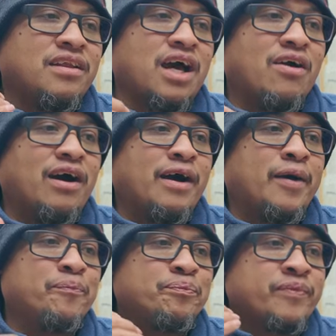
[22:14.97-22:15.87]
Now,
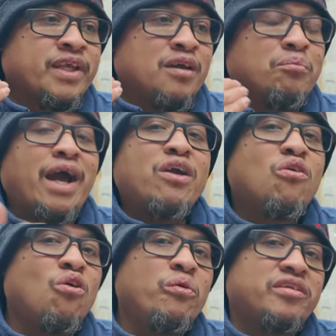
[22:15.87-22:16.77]
um, my
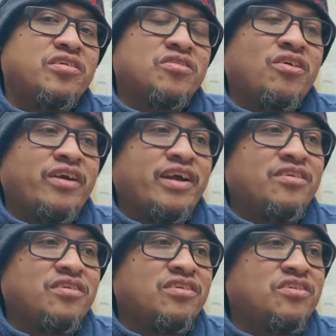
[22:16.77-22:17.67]
goal with this
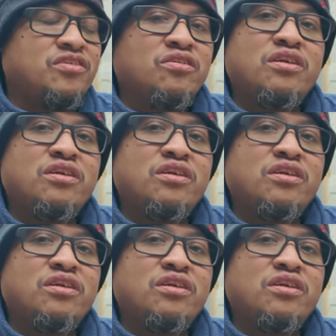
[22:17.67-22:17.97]
RS is just